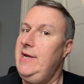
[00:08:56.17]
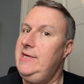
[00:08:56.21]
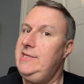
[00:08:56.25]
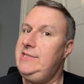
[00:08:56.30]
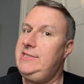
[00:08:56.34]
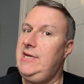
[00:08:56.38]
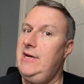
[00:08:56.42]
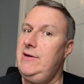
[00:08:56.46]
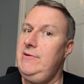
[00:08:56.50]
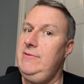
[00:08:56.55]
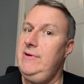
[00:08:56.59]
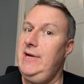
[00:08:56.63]

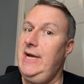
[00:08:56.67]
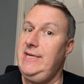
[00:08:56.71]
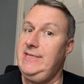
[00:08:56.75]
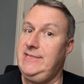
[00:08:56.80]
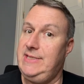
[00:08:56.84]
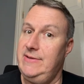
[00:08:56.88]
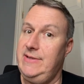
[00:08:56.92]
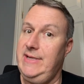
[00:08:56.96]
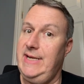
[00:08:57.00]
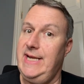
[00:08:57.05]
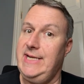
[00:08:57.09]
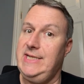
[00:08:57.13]
So,
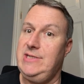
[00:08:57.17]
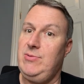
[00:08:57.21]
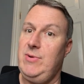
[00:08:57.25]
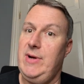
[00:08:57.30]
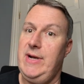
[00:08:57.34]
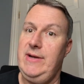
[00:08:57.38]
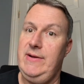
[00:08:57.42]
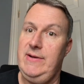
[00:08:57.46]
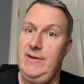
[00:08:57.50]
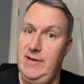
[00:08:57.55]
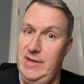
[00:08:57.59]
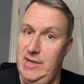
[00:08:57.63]
until the next
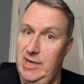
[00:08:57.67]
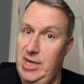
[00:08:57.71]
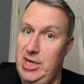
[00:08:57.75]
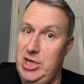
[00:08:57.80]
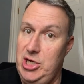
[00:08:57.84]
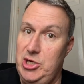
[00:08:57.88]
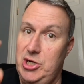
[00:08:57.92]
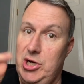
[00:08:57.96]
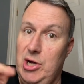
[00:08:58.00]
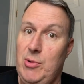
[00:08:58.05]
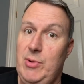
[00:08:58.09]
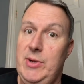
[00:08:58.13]
one,
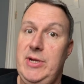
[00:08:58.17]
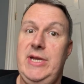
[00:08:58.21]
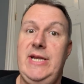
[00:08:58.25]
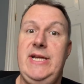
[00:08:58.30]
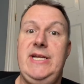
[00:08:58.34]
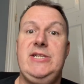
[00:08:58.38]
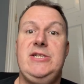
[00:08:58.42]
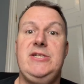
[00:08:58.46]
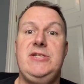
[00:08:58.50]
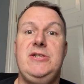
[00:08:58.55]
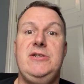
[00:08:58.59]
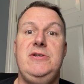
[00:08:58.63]
you know what you
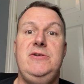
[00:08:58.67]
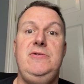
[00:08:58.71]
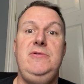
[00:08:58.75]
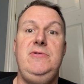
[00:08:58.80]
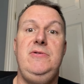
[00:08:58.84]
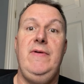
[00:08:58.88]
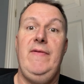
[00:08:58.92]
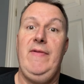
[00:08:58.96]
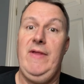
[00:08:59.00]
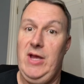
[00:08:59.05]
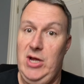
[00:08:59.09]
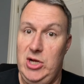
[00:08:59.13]
need to do.
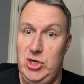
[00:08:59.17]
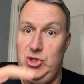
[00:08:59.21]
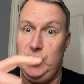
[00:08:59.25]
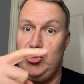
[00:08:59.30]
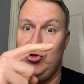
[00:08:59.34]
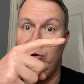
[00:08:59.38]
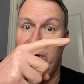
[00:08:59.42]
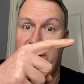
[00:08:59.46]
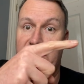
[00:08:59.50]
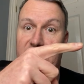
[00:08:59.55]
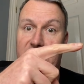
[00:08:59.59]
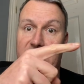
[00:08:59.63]

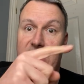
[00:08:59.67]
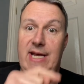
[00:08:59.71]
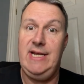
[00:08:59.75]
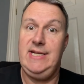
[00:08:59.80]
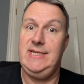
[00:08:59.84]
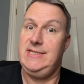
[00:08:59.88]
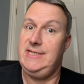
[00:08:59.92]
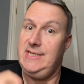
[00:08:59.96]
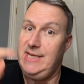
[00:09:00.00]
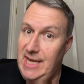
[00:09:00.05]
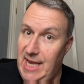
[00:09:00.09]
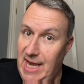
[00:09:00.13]
Drink
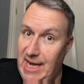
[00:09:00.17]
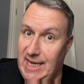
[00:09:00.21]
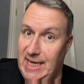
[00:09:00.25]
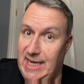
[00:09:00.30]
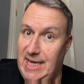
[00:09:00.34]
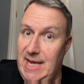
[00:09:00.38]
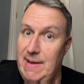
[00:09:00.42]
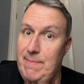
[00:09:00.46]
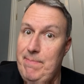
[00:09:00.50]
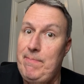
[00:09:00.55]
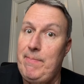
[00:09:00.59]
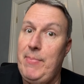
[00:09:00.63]
this and
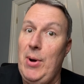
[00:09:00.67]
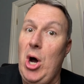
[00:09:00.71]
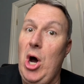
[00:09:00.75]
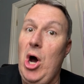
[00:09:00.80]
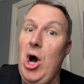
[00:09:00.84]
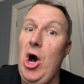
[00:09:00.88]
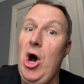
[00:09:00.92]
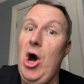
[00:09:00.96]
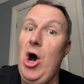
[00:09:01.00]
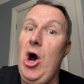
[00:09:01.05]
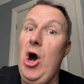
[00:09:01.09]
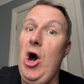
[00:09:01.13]
keep
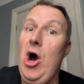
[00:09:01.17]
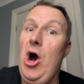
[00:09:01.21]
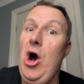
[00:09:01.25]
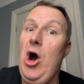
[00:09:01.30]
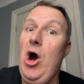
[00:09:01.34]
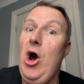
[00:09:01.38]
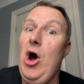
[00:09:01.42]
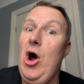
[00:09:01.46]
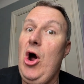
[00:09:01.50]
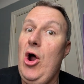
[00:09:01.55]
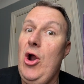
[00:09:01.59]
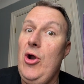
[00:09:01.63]

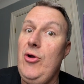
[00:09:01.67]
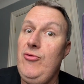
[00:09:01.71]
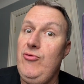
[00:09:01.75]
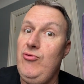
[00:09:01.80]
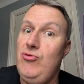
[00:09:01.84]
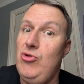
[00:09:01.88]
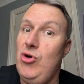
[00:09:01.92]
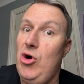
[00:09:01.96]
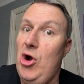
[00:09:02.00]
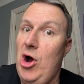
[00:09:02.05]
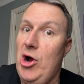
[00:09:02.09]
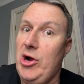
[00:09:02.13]

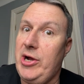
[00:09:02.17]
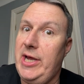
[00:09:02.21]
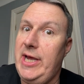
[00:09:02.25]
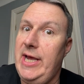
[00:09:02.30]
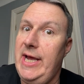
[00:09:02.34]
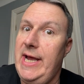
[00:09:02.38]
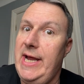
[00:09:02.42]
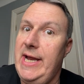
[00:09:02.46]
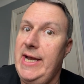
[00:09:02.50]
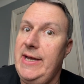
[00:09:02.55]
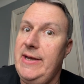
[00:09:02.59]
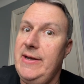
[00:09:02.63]
on
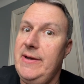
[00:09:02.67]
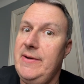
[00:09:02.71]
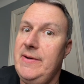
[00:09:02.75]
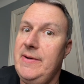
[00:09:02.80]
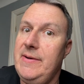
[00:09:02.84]
rocking.